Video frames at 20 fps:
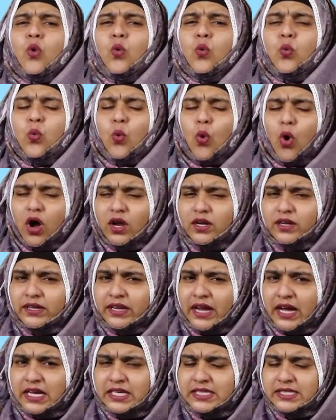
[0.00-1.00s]
What
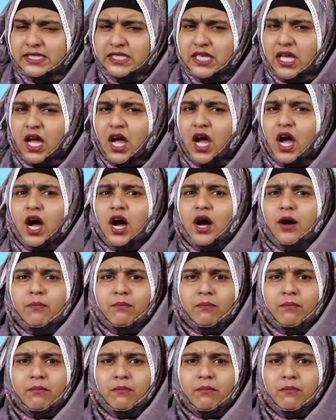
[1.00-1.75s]
does a